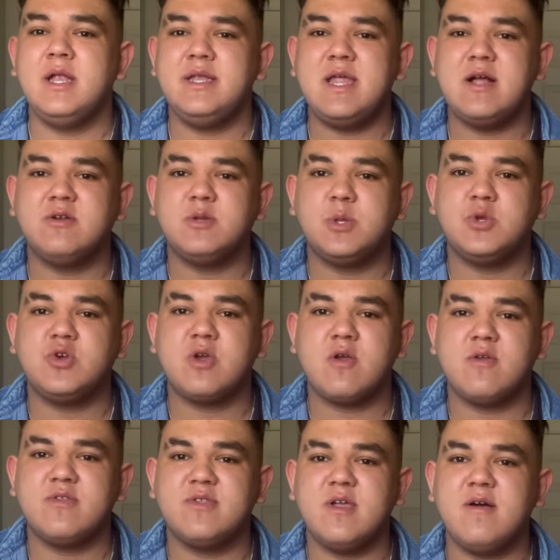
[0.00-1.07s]
Down to the trigger
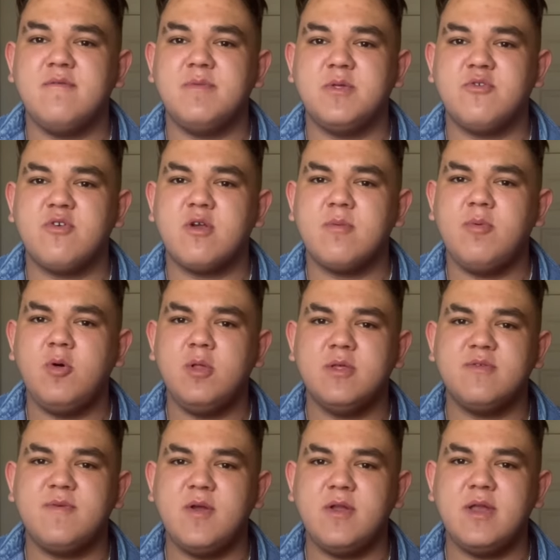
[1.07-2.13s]
itself, the trigger pull
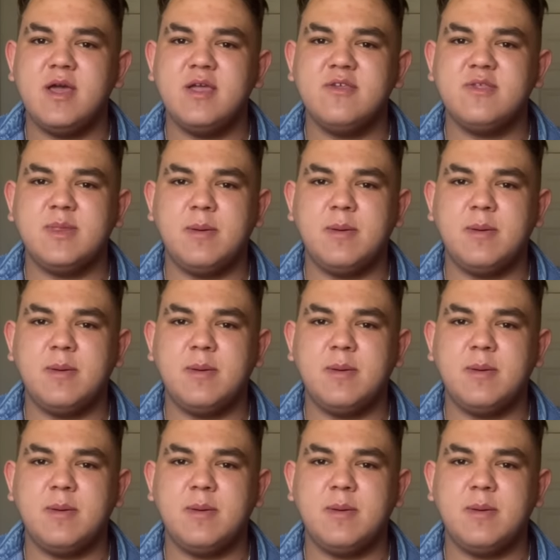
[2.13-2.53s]
is very nice,